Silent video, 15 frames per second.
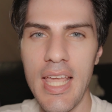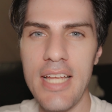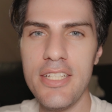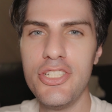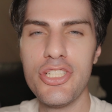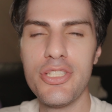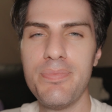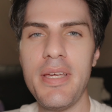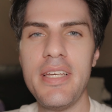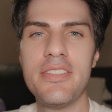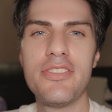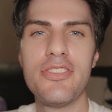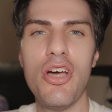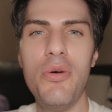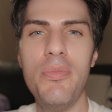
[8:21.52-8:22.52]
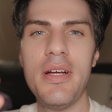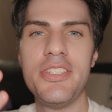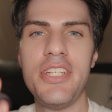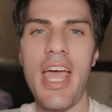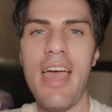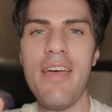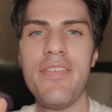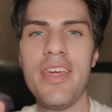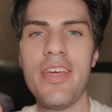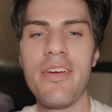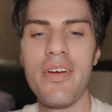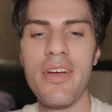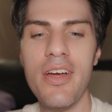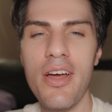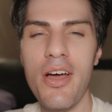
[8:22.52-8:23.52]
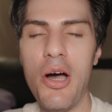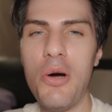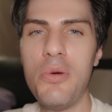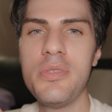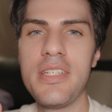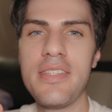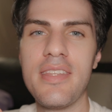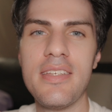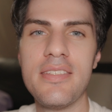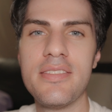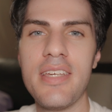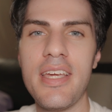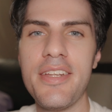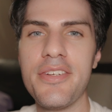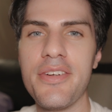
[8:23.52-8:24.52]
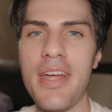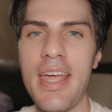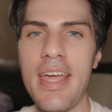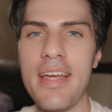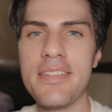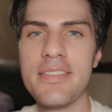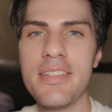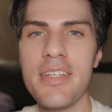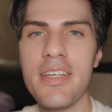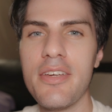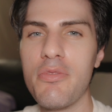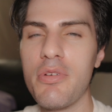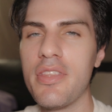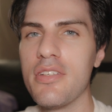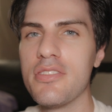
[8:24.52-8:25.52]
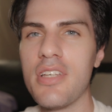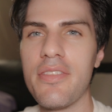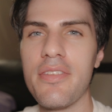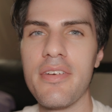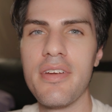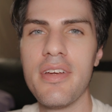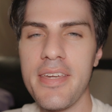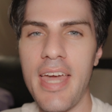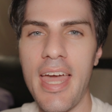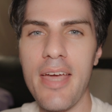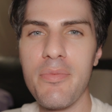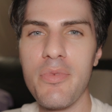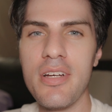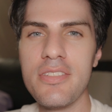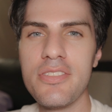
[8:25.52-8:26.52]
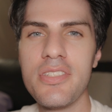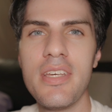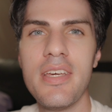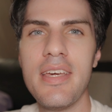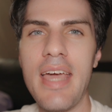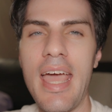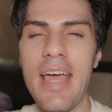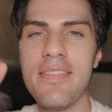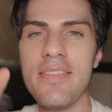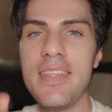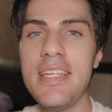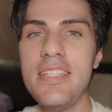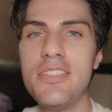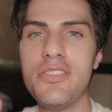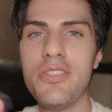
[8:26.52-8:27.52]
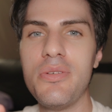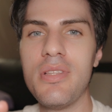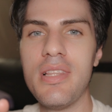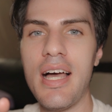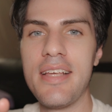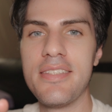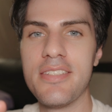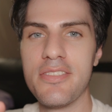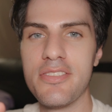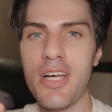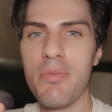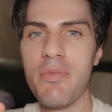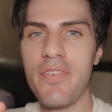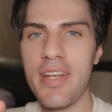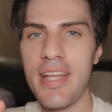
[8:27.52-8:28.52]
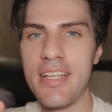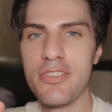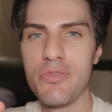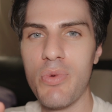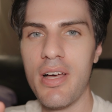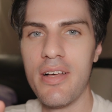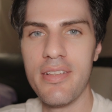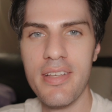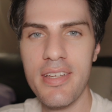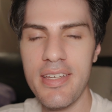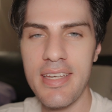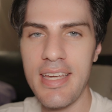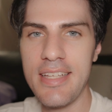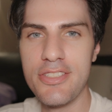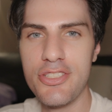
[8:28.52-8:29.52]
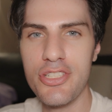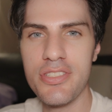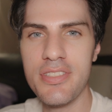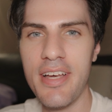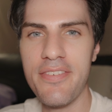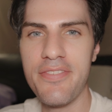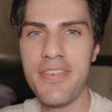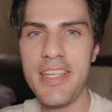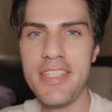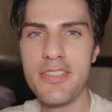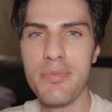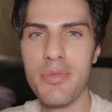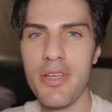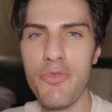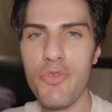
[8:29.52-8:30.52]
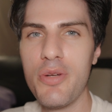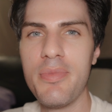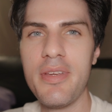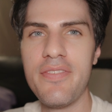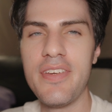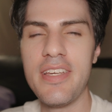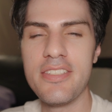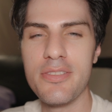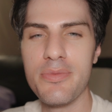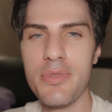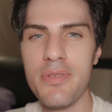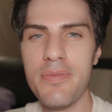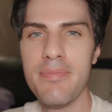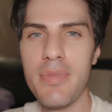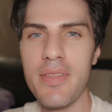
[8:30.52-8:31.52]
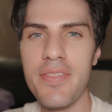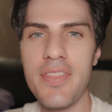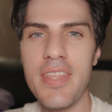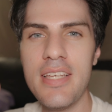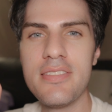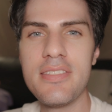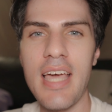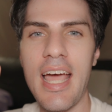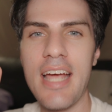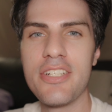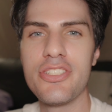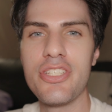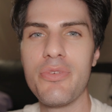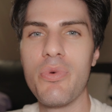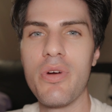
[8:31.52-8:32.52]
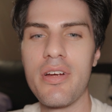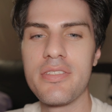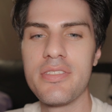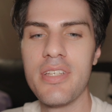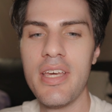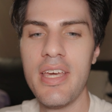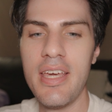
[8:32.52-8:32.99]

It'd just be so much heavier holding this in your hand with those other cameras and these two lights on top of it as well. It's just not feasible. It wouldn't be feasible. But this actually works,